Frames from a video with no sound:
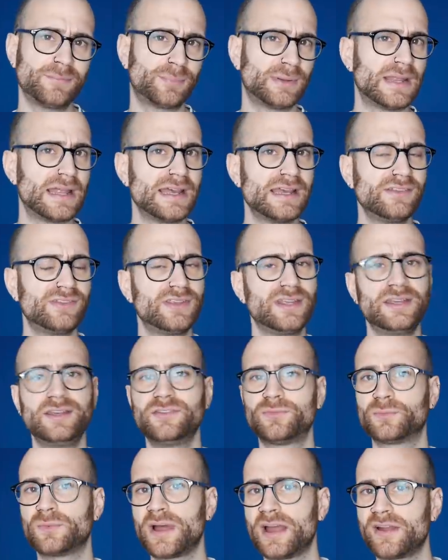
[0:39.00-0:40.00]
players he
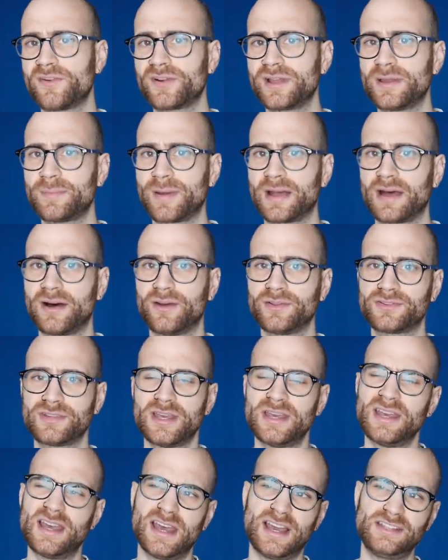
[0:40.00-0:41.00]
is wary about,
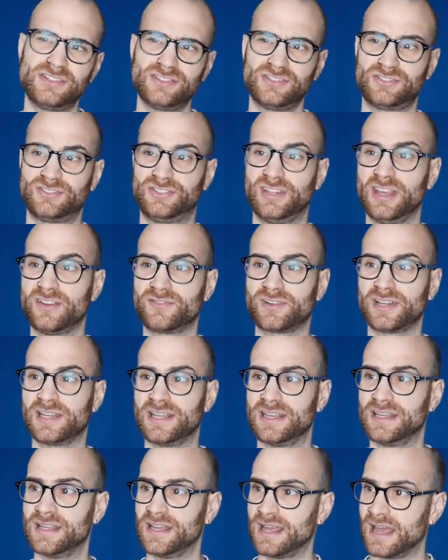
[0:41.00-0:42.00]
and just
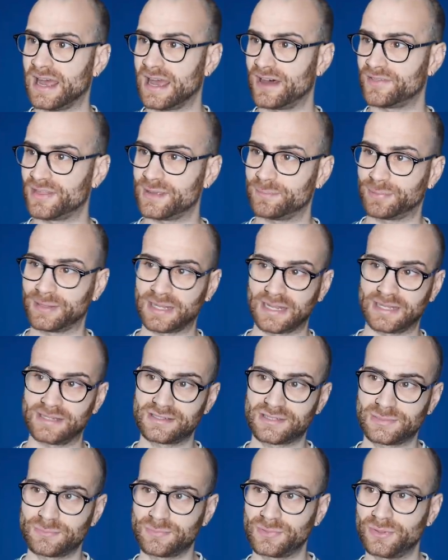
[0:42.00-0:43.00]
generally how they plan
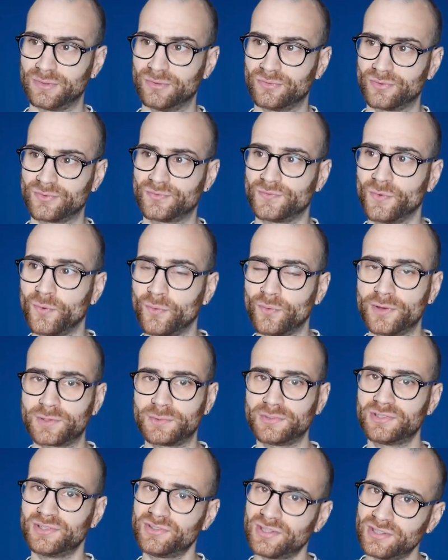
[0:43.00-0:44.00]
to move forward,
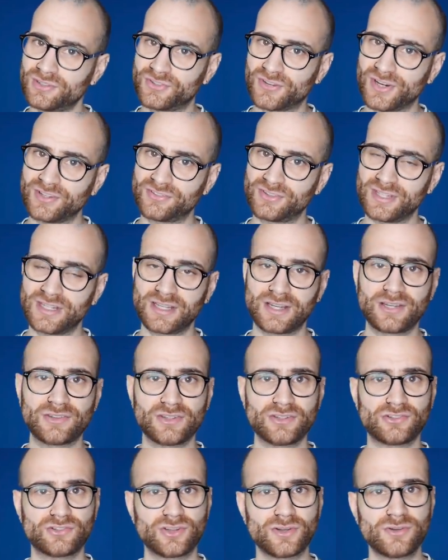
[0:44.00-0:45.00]
which is interesting because
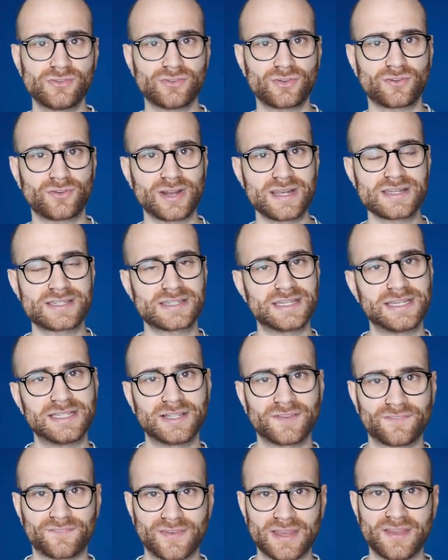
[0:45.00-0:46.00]
it shows a great deal
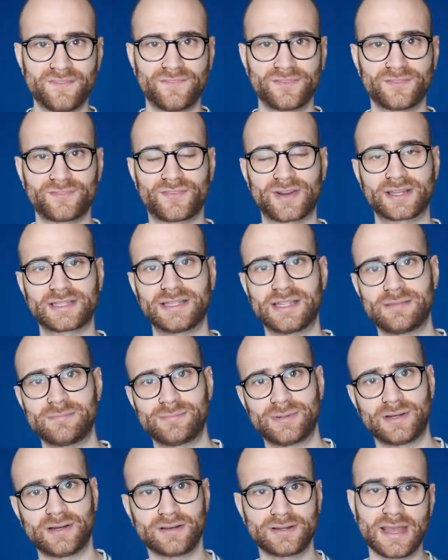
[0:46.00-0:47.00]
of faith in Frank
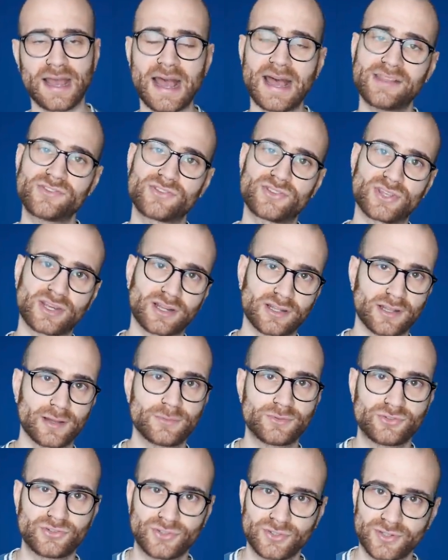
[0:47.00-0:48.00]
Lampard, as the club
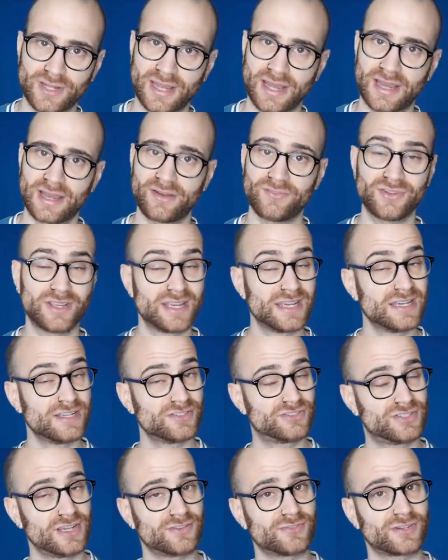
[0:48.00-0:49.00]
should have
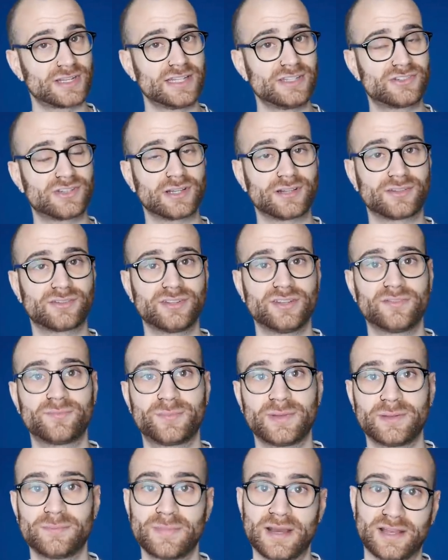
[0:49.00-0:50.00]
Generally, Chelsea have
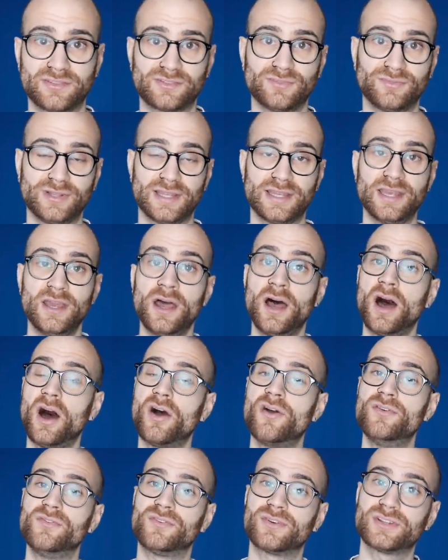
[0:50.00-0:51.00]
been massively
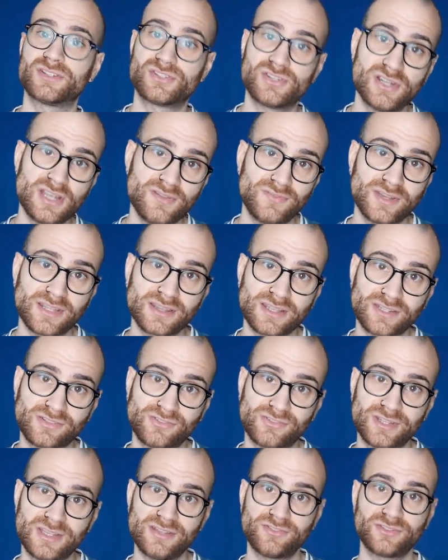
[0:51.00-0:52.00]
overachieving this
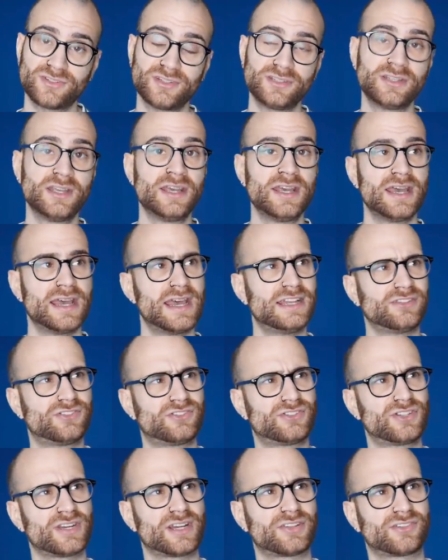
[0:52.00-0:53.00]
season. It's
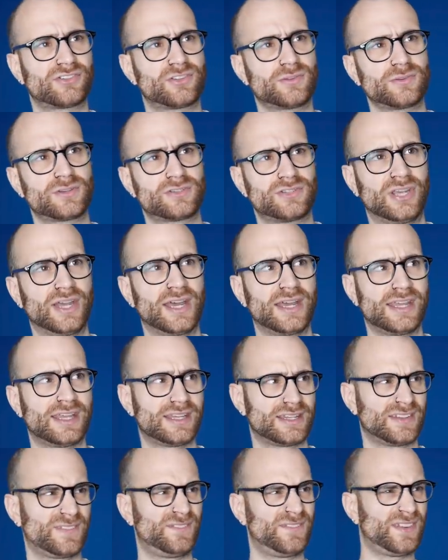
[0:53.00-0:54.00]
just
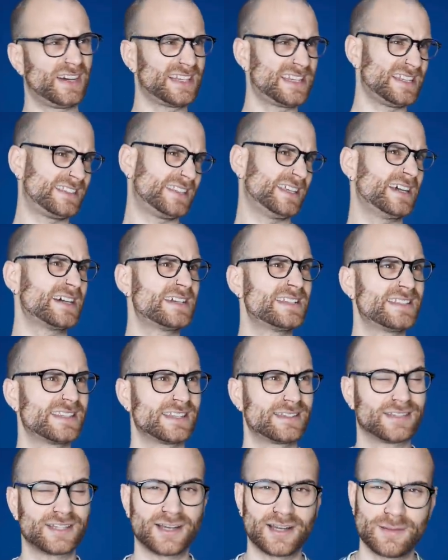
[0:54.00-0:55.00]
taken funny turns
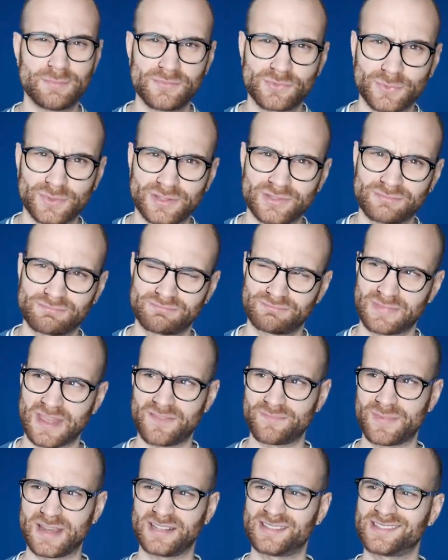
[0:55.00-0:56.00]
at times when
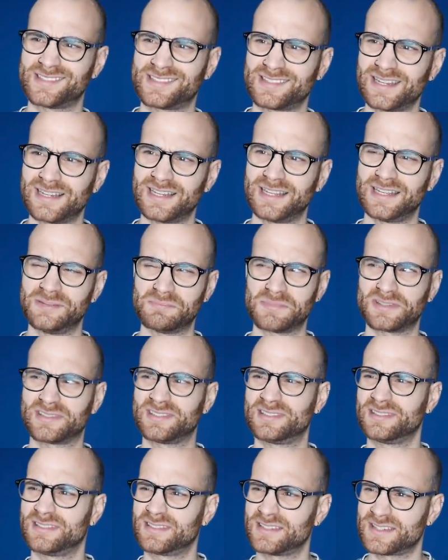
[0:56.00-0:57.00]
they've made silly
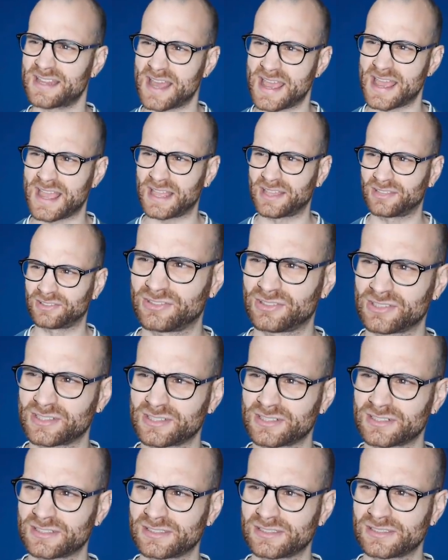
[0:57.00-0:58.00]
mistakes.
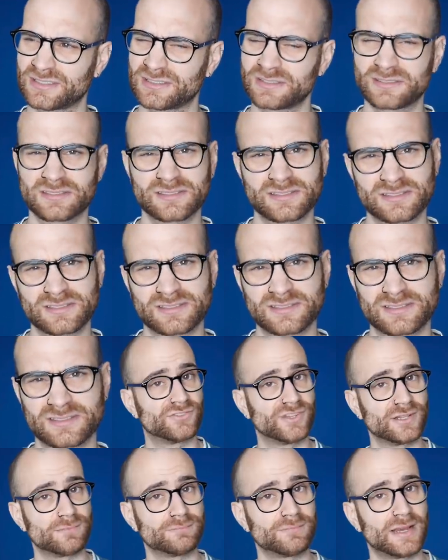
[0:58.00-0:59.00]

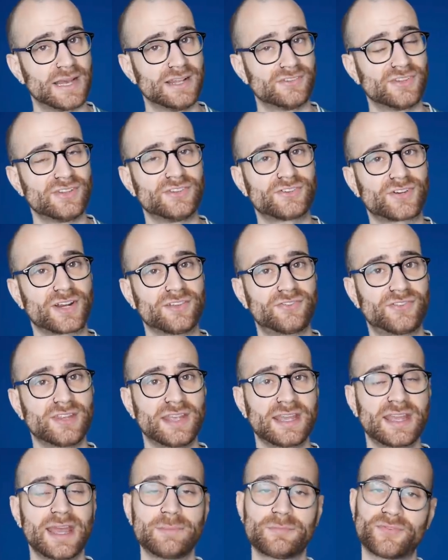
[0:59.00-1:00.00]
Still, it's
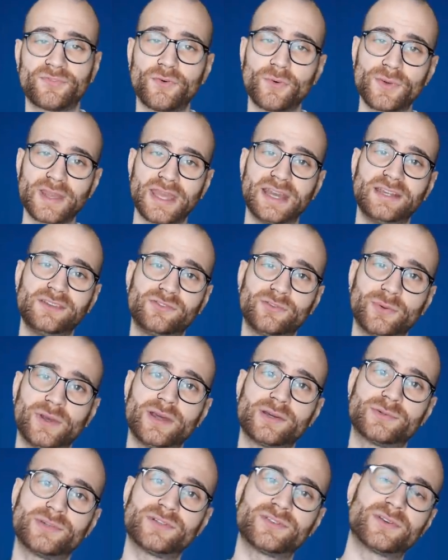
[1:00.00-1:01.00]
interesting. Before we get into it,
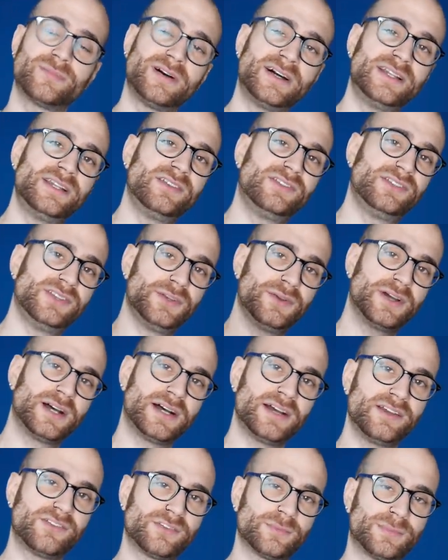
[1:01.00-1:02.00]
a quick reminder to you
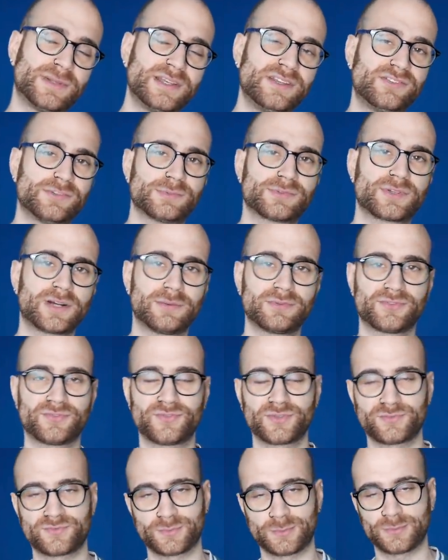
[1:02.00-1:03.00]
guys to please subscribe to
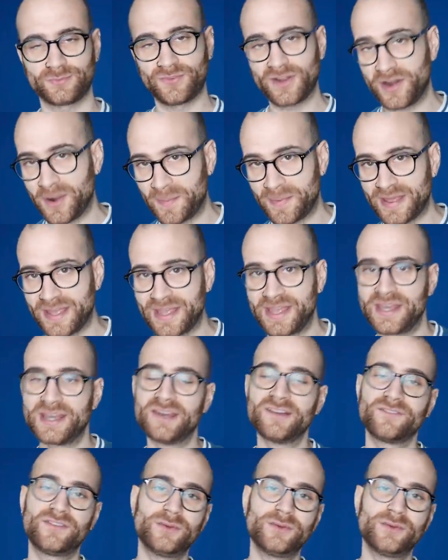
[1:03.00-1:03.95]
Football Therapy. If